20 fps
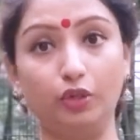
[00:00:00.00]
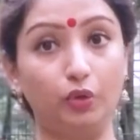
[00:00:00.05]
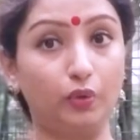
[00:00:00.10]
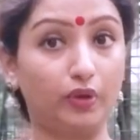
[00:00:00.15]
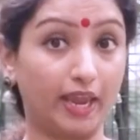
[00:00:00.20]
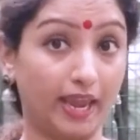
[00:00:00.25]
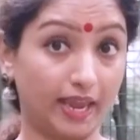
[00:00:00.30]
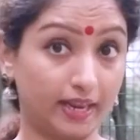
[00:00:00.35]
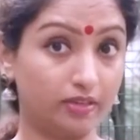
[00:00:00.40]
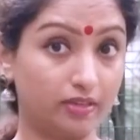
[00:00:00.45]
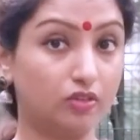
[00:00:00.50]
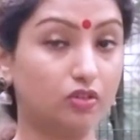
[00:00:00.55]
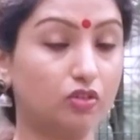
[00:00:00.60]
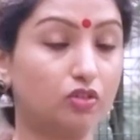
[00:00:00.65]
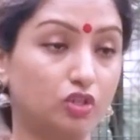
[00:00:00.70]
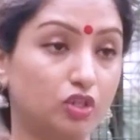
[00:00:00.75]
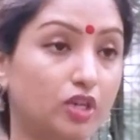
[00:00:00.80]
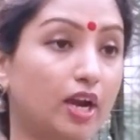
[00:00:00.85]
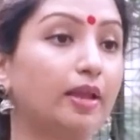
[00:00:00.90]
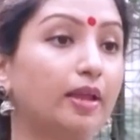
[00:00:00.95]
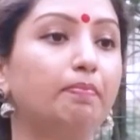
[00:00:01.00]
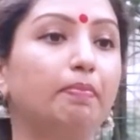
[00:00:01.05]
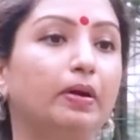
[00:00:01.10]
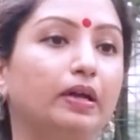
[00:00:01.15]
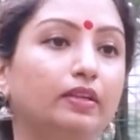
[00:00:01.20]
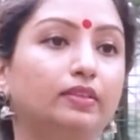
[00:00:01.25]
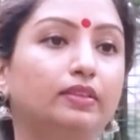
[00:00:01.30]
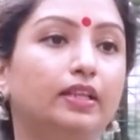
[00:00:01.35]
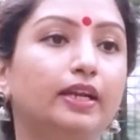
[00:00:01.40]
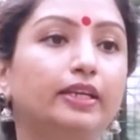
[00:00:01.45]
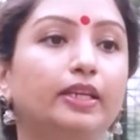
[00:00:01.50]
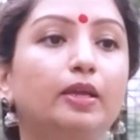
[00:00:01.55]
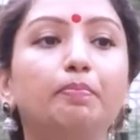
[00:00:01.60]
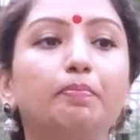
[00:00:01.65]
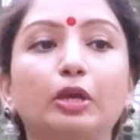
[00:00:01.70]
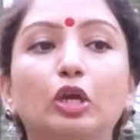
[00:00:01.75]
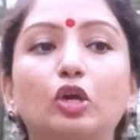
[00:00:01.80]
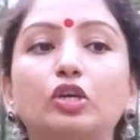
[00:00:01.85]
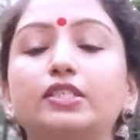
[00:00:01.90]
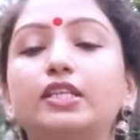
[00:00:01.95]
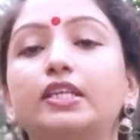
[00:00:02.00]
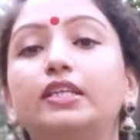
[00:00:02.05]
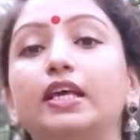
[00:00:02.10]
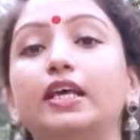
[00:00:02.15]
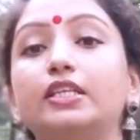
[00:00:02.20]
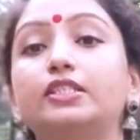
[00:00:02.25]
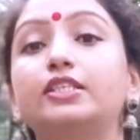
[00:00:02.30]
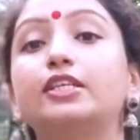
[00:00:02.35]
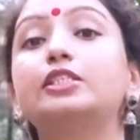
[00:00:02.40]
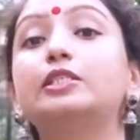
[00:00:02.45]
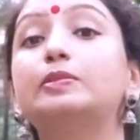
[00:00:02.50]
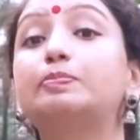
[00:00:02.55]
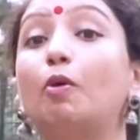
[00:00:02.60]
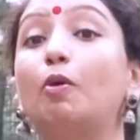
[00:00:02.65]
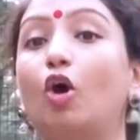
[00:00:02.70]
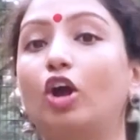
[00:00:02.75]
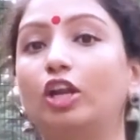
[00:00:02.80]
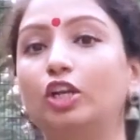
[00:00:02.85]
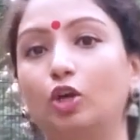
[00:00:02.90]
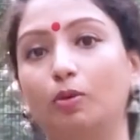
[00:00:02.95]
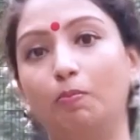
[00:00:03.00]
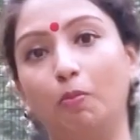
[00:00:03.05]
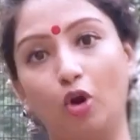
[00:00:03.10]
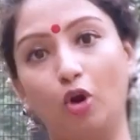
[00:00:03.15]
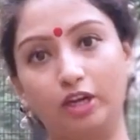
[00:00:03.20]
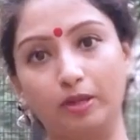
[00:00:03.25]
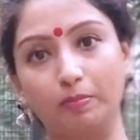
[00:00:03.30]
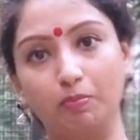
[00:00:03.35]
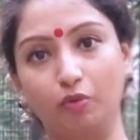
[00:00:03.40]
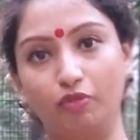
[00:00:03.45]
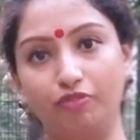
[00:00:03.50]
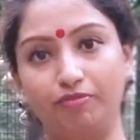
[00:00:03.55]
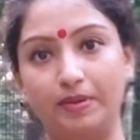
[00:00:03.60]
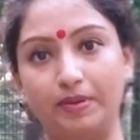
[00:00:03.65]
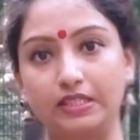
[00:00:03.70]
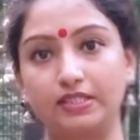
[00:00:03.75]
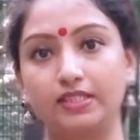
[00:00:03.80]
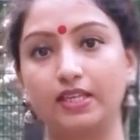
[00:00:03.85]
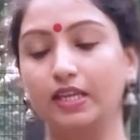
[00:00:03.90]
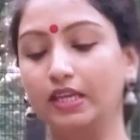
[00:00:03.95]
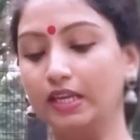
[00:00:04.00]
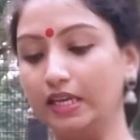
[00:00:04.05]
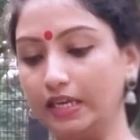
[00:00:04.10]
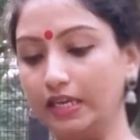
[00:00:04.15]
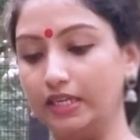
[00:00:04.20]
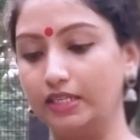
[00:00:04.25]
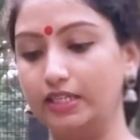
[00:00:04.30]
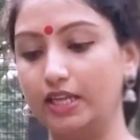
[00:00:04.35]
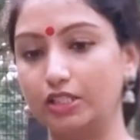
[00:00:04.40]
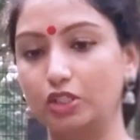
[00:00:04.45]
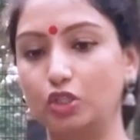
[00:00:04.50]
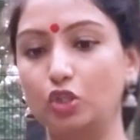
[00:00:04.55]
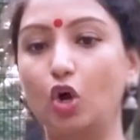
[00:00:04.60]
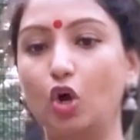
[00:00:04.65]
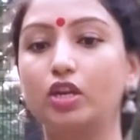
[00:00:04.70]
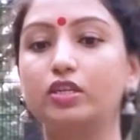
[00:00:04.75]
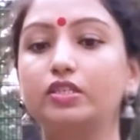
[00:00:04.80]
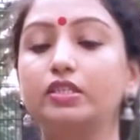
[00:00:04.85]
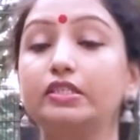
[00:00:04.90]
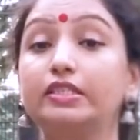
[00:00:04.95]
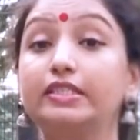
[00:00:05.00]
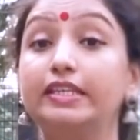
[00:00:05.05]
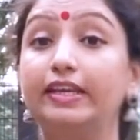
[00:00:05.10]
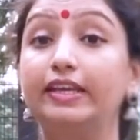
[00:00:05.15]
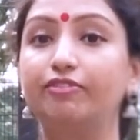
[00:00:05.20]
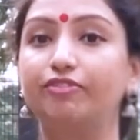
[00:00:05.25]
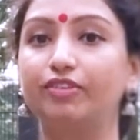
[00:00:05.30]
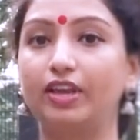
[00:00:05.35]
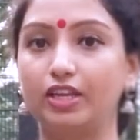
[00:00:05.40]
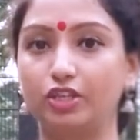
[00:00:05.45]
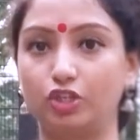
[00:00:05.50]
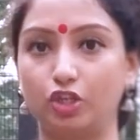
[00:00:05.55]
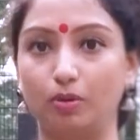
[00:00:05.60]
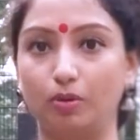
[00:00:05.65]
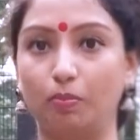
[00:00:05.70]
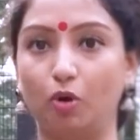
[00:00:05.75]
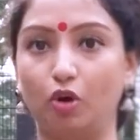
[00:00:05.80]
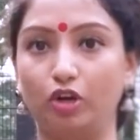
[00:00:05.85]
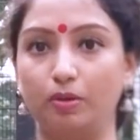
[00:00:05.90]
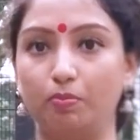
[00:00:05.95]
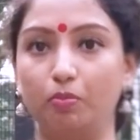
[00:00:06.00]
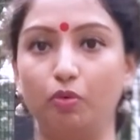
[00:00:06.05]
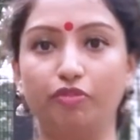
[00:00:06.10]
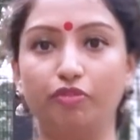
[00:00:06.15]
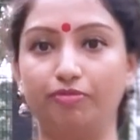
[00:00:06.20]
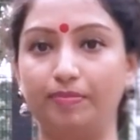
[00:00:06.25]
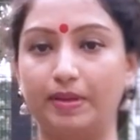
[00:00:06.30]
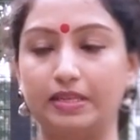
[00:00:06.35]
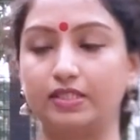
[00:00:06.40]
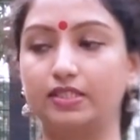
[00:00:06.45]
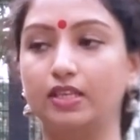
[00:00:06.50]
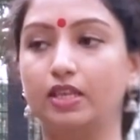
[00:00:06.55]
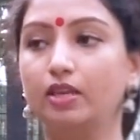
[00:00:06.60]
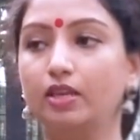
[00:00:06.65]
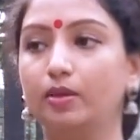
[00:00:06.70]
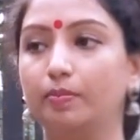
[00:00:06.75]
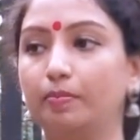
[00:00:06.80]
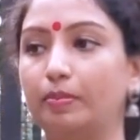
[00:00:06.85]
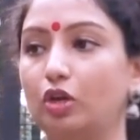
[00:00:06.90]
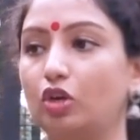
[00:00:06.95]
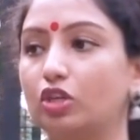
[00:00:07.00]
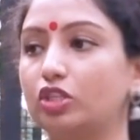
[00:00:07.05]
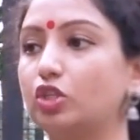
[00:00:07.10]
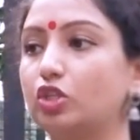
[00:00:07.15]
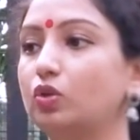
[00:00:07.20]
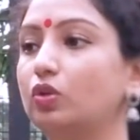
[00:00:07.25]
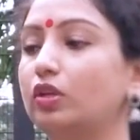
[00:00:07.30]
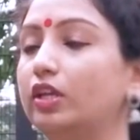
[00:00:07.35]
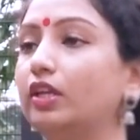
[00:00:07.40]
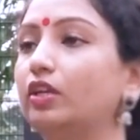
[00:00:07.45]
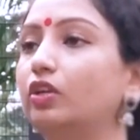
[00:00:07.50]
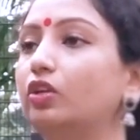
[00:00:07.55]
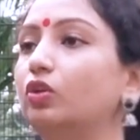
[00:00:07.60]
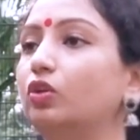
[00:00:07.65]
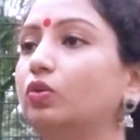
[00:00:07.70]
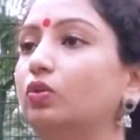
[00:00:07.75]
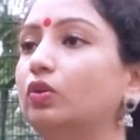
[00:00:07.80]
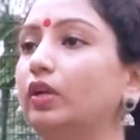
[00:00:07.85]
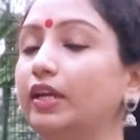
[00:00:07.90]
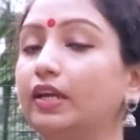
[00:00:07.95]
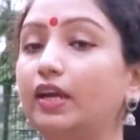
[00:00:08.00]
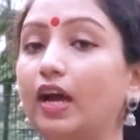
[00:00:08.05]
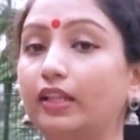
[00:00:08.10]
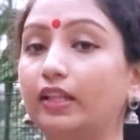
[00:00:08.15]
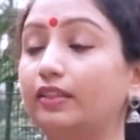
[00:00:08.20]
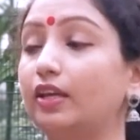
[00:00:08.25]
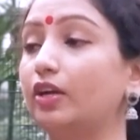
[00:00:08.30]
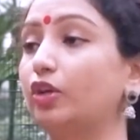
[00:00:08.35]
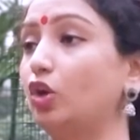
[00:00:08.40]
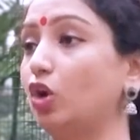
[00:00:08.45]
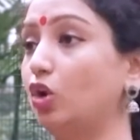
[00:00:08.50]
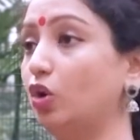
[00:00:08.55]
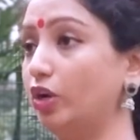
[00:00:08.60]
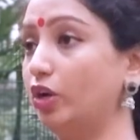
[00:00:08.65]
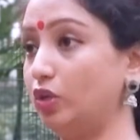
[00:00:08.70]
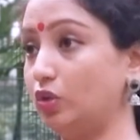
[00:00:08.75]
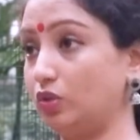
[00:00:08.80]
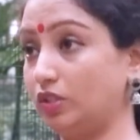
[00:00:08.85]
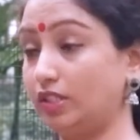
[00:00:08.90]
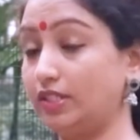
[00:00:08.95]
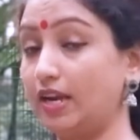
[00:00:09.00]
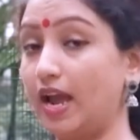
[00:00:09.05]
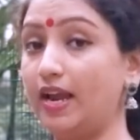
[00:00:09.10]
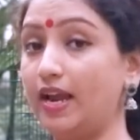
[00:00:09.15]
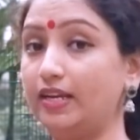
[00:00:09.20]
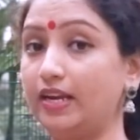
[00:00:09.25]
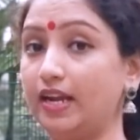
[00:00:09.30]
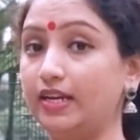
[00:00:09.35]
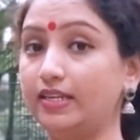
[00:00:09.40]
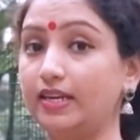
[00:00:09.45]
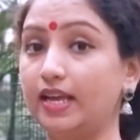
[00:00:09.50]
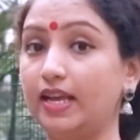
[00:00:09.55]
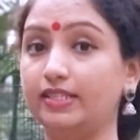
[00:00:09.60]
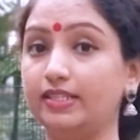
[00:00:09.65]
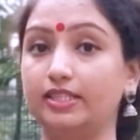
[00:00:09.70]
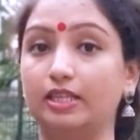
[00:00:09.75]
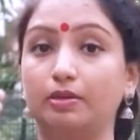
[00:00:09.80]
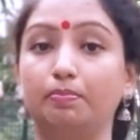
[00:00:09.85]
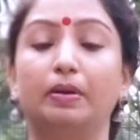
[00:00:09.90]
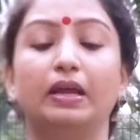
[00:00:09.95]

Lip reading: You can try Bharatanatyam because it doesn't spoil your body movements. It does not deviate your body movements. Because in Kathak, you're going to stand and dance. In